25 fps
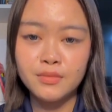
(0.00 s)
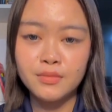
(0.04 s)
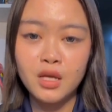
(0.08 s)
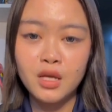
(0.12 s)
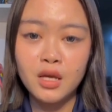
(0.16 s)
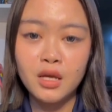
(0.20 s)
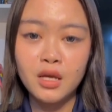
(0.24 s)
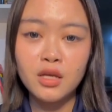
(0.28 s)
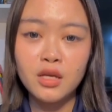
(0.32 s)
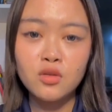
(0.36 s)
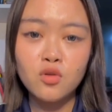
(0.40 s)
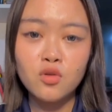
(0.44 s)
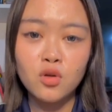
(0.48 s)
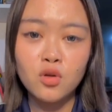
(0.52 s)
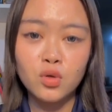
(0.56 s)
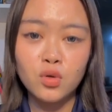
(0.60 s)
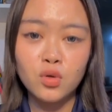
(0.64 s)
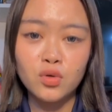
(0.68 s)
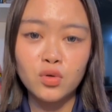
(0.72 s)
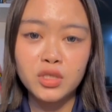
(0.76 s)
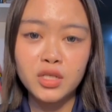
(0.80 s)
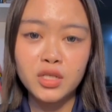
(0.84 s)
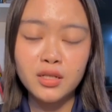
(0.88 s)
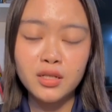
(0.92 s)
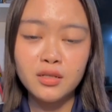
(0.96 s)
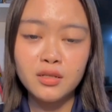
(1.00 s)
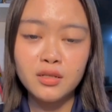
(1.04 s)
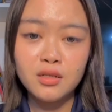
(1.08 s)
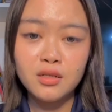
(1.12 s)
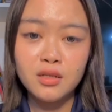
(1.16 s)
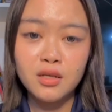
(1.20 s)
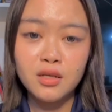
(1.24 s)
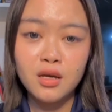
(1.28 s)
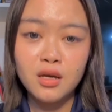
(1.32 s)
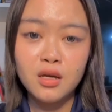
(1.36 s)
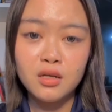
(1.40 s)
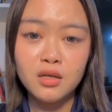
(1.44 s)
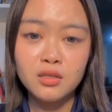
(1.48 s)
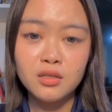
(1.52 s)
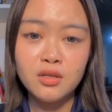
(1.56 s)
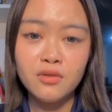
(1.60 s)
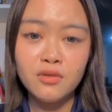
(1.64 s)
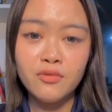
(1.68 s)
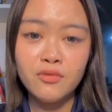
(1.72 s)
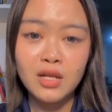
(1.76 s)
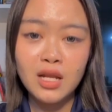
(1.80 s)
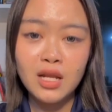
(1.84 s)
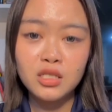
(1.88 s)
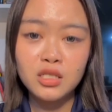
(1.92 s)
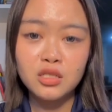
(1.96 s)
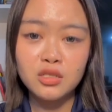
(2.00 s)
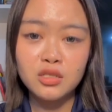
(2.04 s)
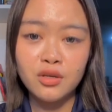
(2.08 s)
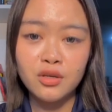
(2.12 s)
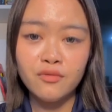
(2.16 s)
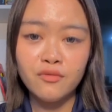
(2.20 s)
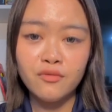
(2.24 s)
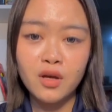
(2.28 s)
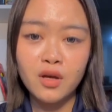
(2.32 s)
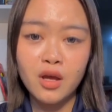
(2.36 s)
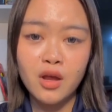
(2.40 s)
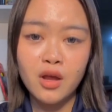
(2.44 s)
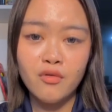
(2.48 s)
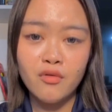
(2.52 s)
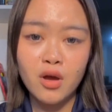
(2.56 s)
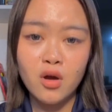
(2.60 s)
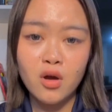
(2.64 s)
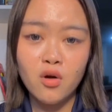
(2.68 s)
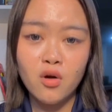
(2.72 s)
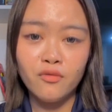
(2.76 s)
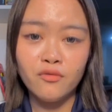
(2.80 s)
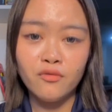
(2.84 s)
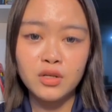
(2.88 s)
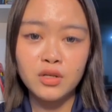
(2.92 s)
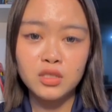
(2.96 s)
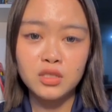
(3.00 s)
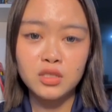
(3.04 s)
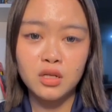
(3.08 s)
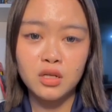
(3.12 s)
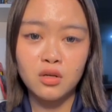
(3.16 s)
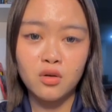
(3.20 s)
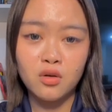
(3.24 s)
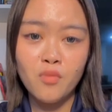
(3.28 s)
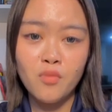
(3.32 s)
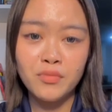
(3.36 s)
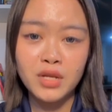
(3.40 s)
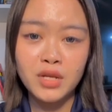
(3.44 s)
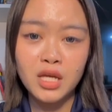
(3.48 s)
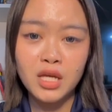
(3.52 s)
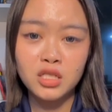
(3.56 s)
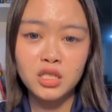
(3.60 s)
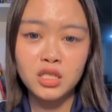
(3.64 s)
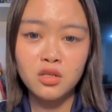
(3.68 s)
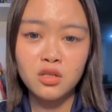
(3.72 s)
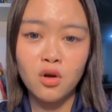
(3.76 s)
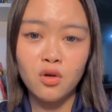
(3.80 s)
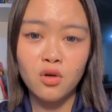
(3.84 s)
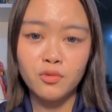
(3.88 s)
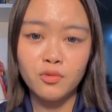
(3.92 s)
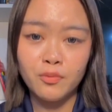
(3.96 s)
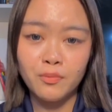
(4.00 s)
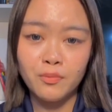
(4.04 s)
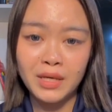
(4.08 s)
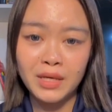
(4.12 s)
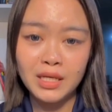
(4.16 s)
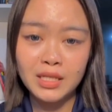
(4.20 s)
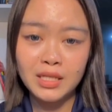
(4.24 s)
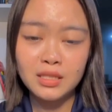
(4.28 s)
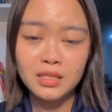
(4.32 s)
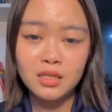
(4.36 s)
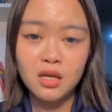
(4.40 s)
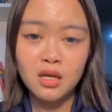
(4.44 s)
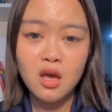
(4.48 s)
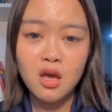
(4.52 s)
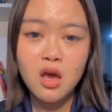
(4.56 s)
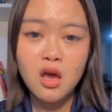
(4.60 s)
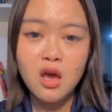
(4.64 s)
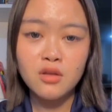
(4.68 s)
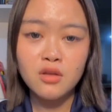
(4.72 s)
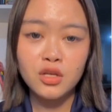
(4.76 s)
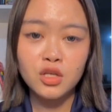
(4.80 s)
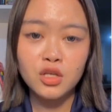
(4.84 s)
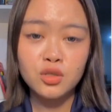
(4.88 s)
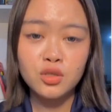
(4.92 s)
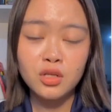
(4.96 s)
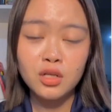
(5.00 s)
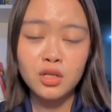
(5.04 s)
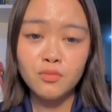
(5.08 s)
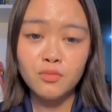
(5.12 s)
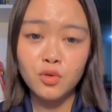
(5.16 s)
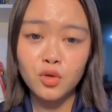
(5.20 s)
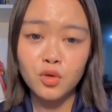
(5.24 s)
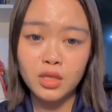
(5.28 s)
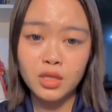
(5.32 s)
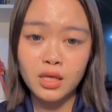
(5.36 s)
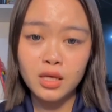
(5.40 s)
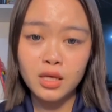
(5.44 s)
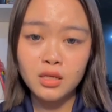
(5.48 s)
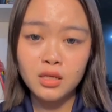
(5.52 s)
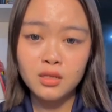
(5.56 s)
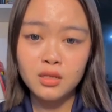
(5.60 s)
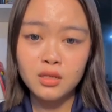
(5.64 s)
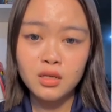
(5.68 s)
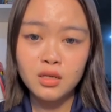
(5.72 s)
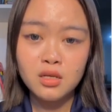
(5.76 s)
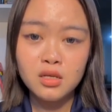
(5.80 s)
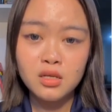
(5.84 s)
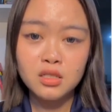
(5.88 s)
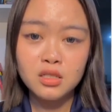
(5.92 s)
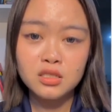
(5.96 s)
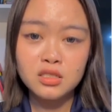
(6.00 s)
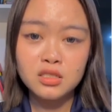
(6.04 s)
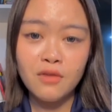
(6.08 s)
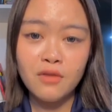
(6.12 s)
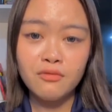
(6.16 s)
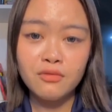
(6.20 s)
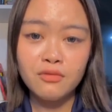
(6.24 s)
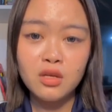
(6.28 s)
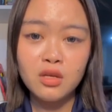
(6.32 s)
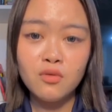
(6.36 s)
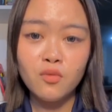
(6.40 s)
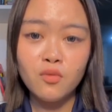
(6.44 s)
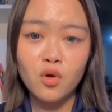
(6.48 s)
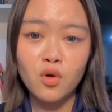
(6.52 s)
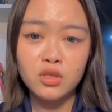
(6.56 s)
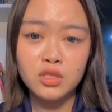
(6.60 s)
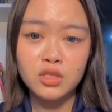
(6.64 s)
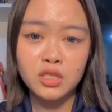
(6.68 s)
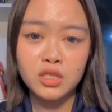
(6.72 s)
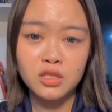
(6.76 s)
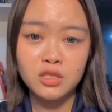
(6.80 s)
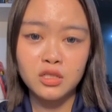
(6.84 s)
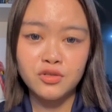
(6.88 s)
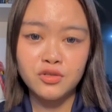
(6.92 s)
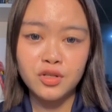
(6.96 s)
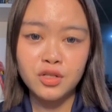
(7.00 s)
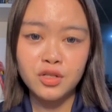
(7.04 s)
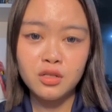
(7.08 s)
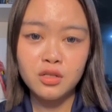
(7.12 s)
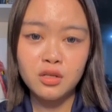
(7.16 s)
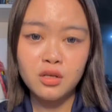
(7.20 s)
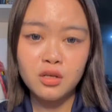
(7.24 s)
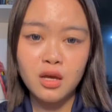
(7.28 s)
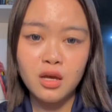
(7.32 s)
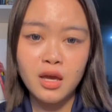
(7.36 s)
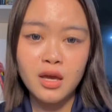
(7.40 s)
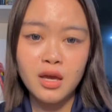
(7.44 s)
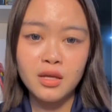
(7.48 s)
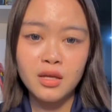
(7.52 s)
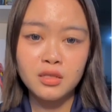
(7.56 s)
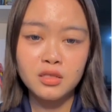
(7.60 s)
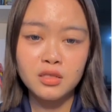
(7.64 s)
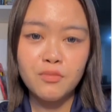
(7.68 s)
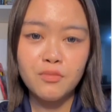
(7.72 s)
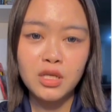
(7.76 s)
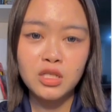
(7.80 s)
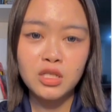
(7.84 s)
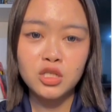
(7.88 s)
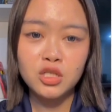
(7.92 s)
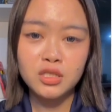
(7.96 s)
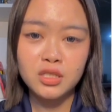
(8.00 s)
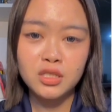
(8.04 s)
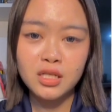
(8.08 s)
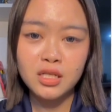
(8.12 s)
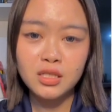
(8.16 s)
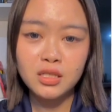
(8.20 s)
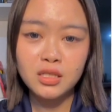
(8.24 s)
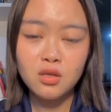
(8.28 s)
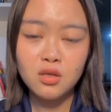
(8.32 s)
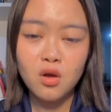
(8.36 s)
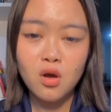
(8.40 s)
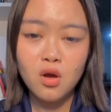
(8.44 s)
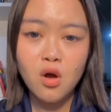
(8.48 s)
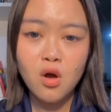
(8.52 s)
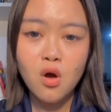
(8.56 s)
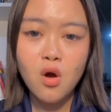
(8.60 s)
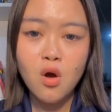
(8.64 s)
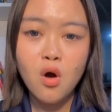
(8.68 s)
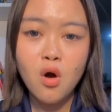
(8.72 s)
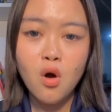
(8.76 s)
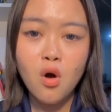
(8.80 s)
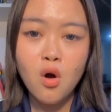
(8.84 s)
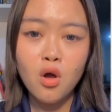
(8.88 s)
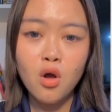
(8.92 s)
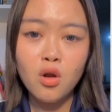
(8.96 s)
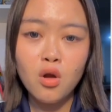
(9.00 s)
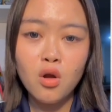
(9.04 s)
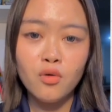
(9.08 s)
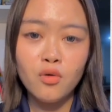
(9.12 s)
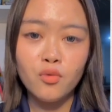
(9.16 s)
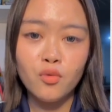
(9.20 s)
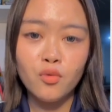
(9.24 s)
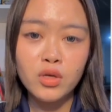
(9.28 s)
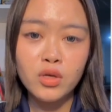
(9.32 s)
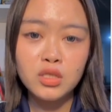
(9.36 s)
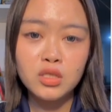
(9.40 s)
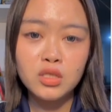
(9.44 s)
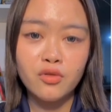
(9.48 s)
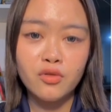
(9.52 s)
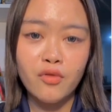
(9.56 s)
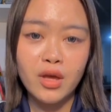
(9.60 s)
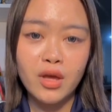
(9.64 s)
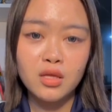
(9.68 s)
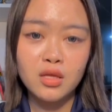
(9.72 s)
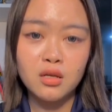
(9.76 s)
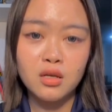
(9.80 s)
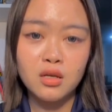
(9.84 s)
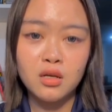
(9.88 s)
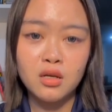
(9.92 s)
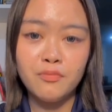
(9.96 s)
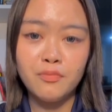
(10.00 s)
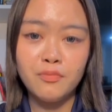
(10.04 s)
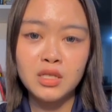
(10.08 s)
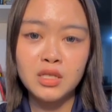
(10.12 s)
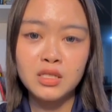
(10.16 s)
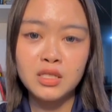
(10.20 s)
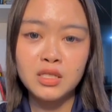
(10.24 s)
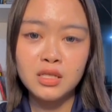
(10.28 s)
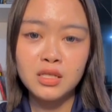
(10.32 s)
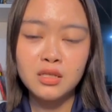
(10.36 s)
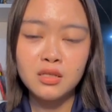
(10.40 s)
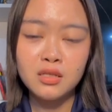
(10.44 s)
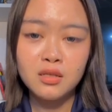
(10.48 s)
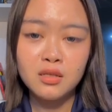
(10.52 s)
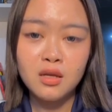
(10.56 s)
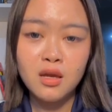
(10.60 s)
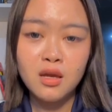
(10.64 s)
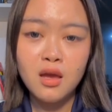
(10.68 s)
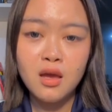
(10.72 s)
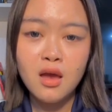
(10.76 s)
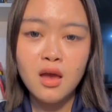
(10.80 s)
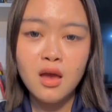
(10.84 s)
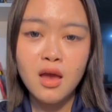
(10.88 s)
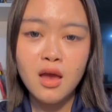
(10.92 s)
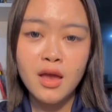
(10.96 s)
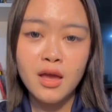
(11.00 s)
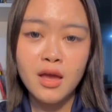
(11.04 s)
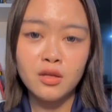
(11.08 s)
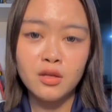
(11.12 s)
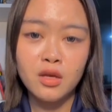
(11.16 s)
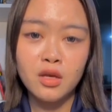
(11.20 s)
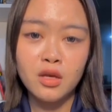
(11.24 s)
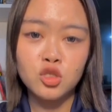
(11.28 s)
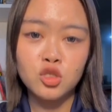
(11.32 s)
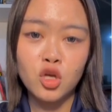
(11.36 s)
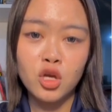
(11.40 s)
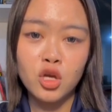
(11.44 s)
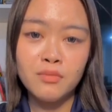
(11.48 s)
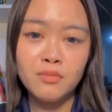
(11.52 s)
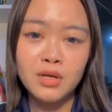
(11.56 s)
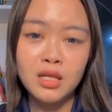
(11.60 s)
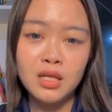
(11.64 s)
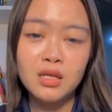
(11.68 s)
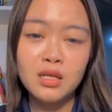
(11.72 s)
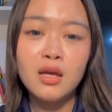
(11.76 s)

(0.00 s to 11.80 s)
In conclusion, the village river area offers a combination of peace, natural beauty, safety for children, and spaciousness, all of which create a pleasant and enjoyable